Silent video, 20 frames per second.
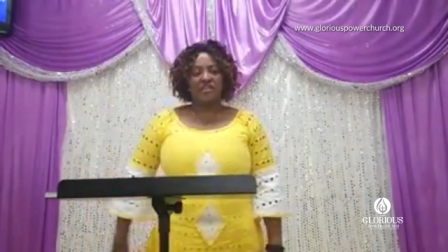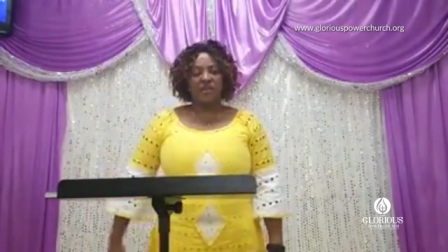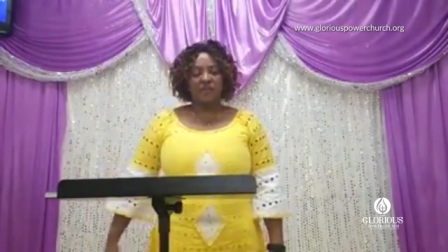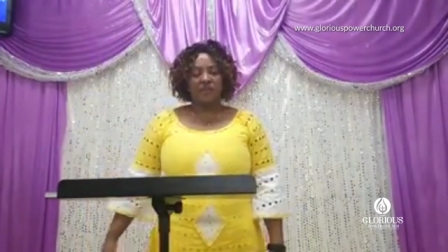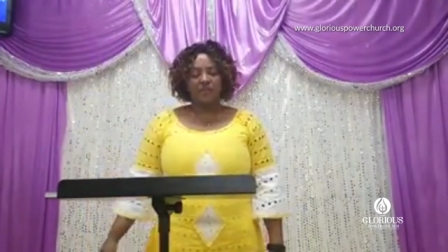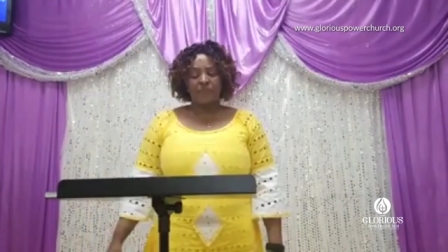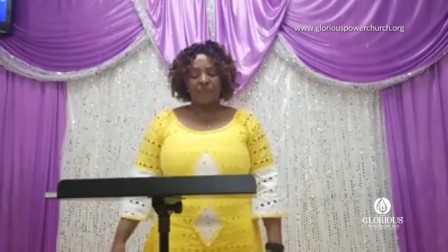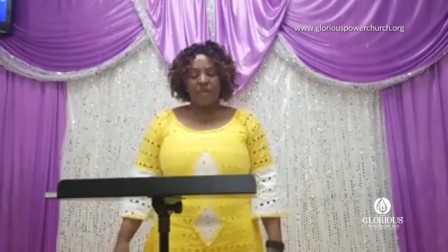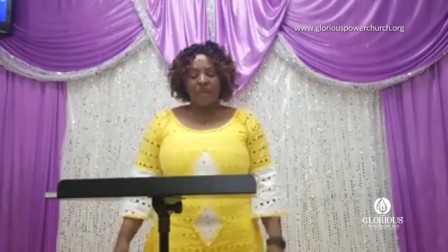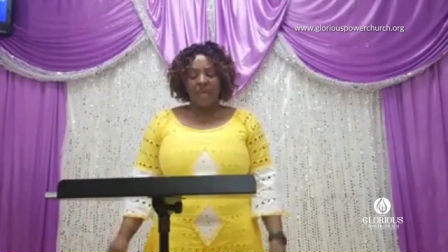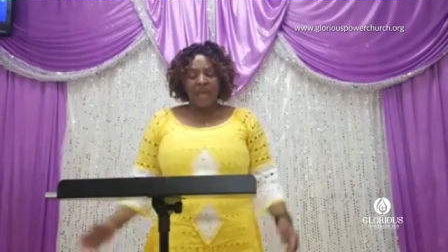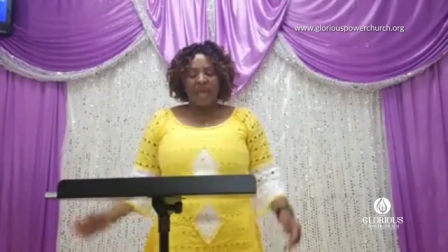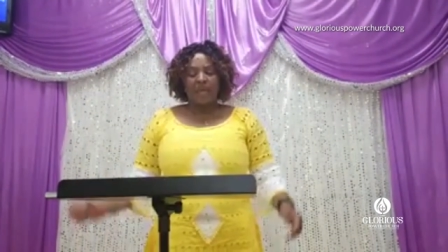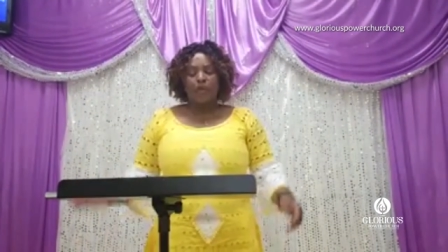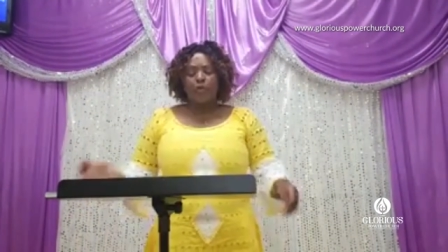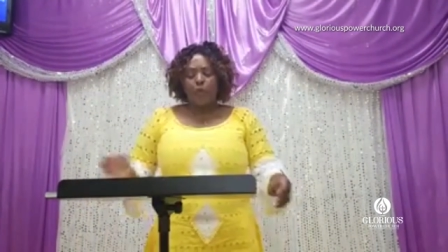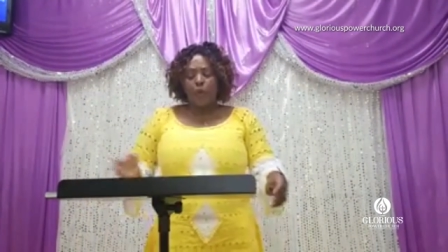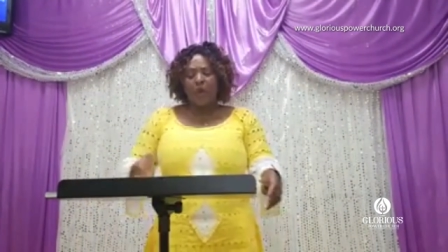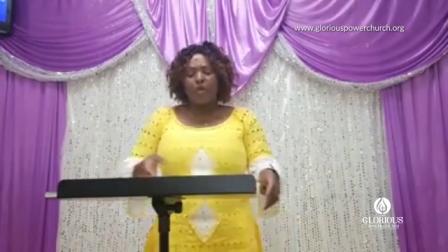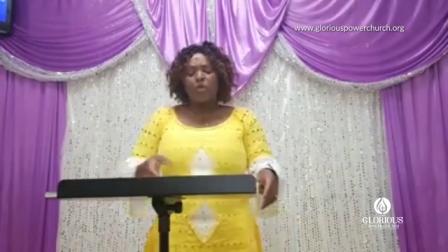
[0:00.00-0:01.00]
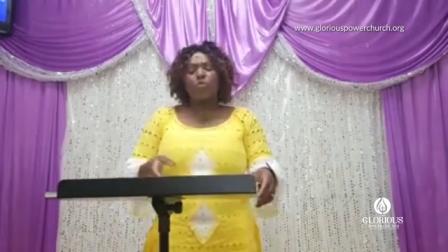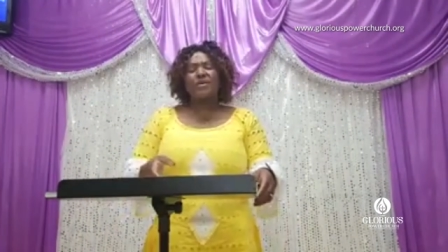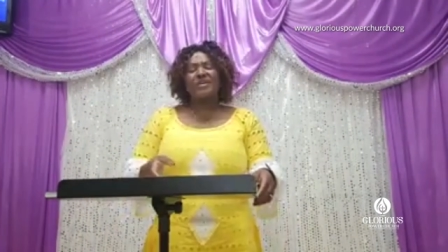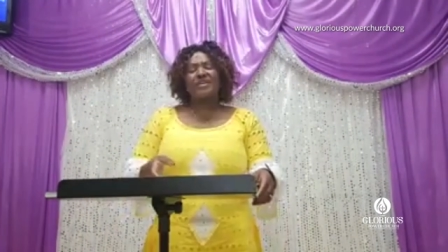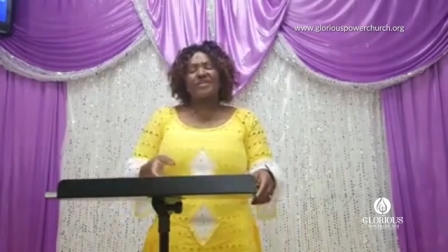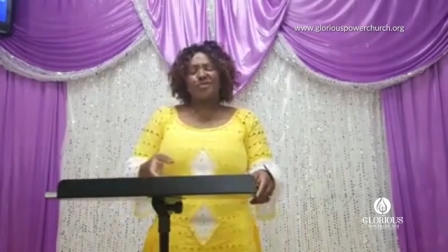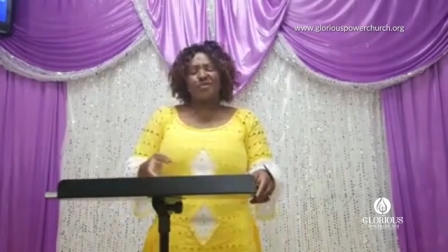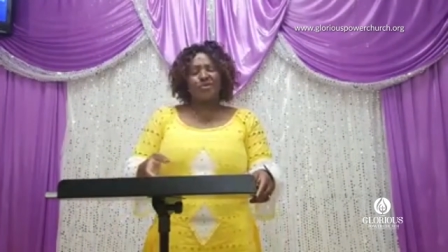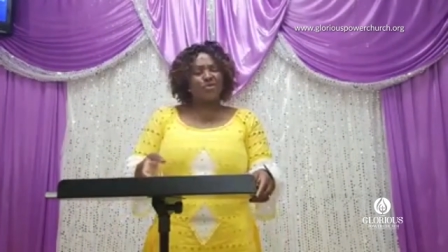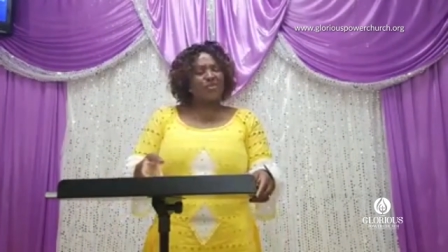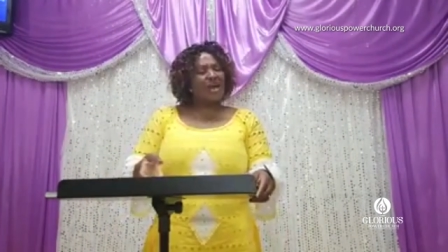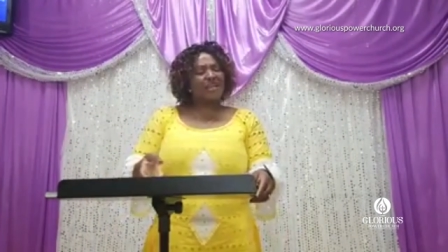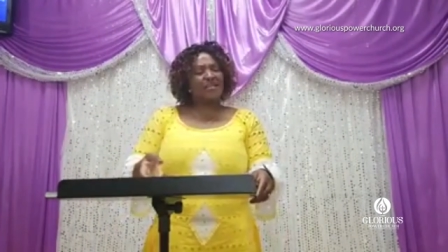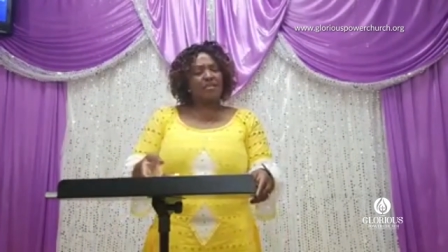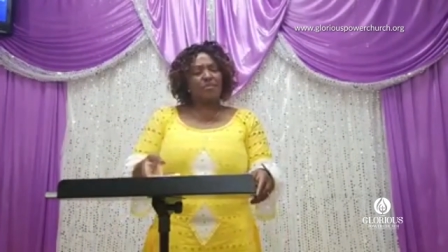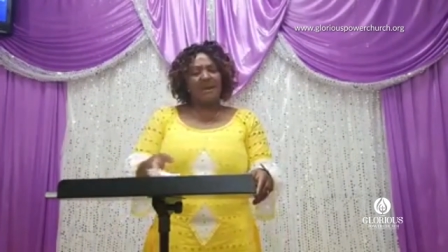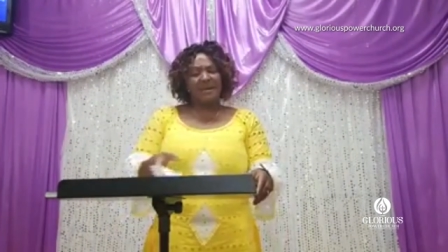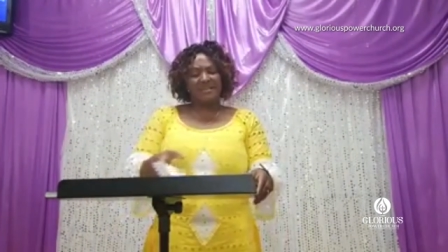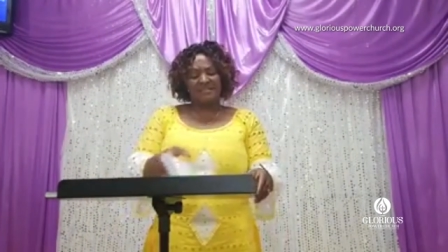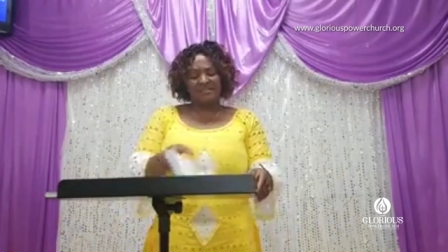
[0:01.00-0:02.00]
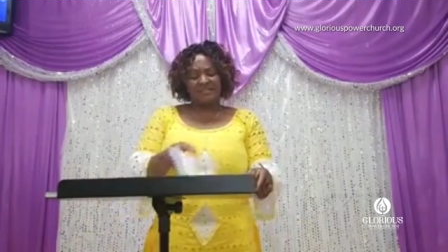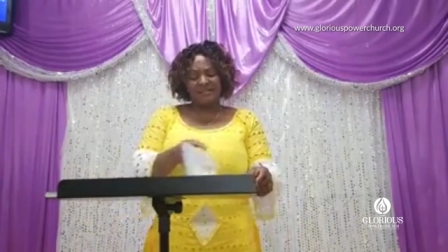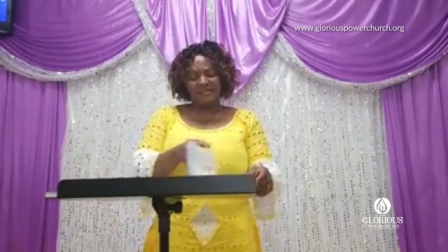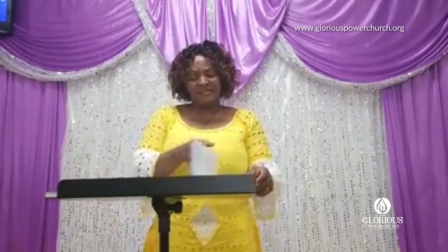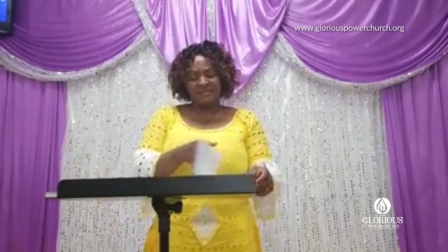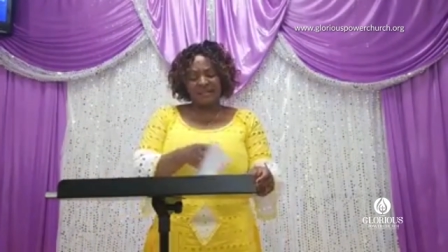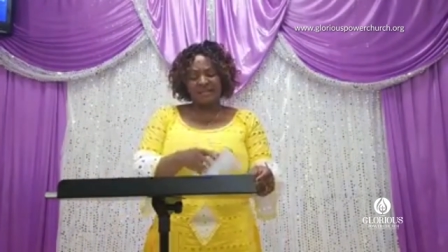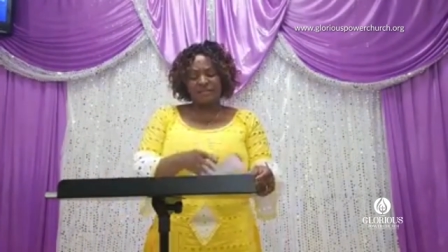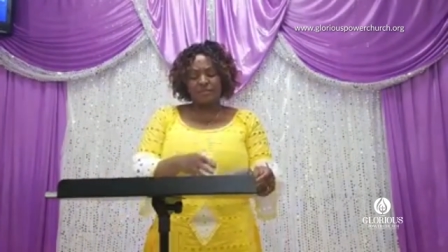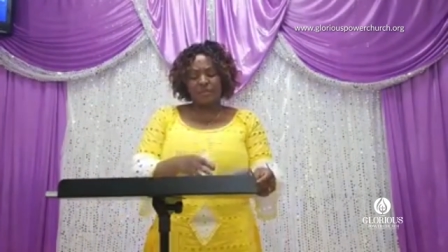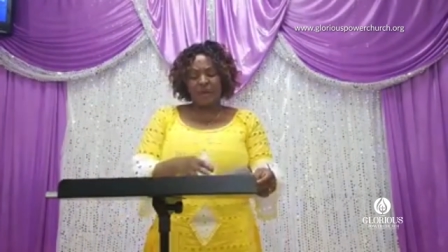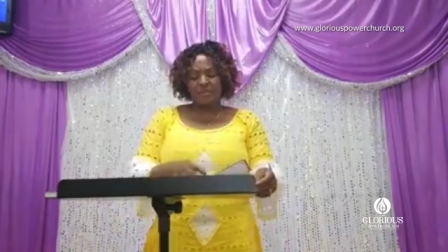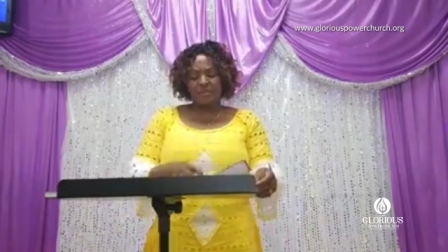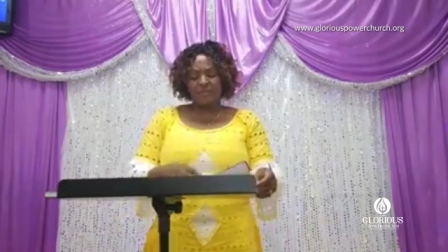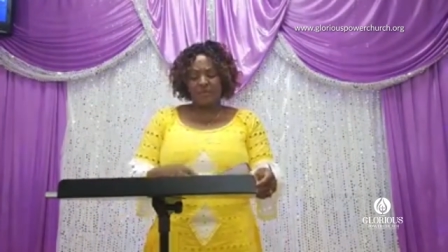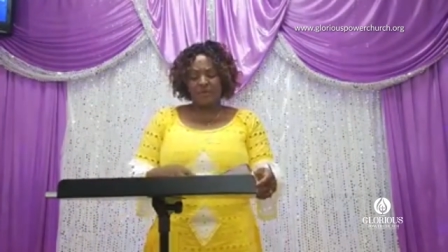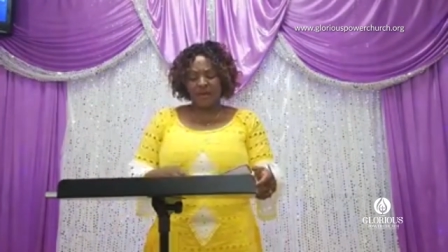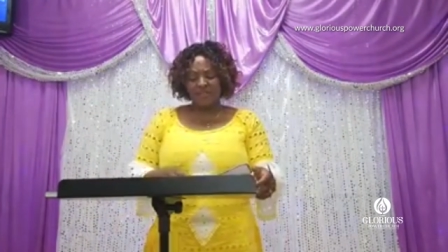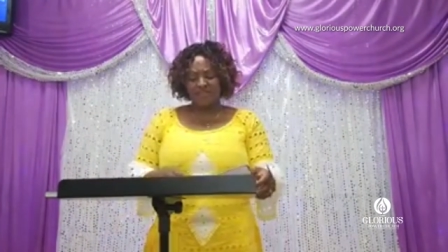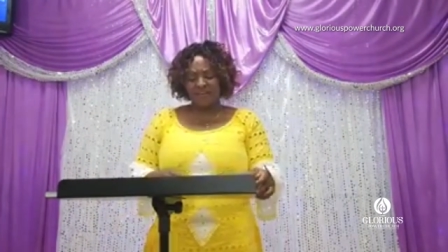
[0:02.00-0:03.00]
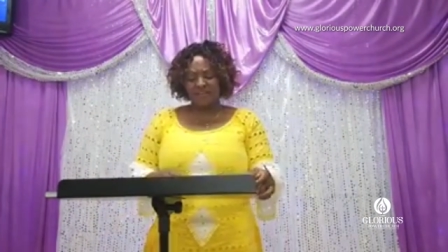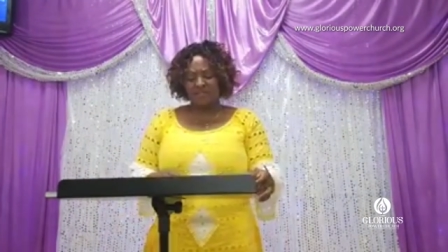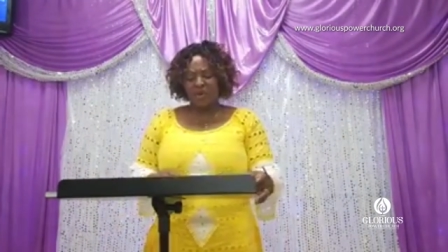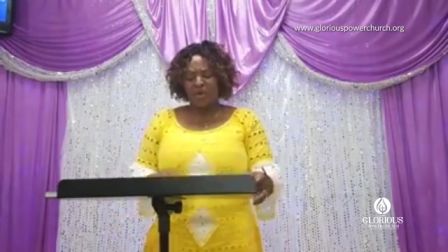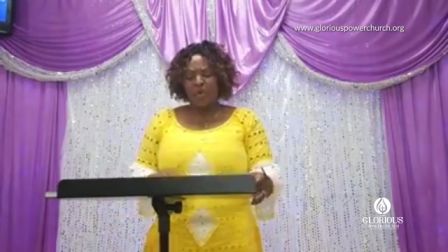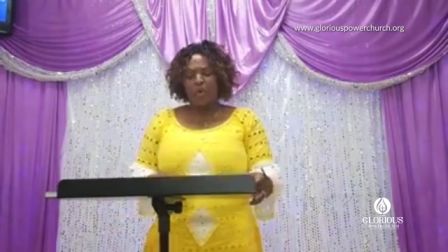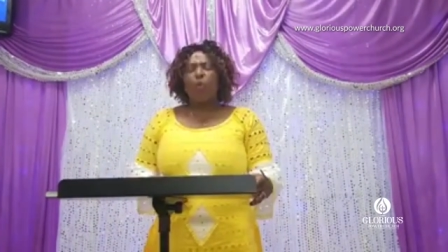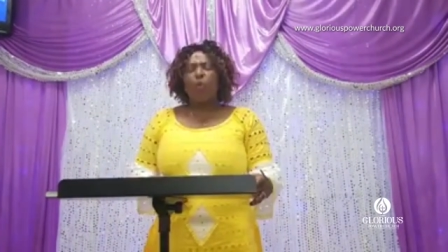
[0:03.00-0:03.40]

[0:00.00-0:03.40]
Amen. And when we do that, my sisters, my brothers,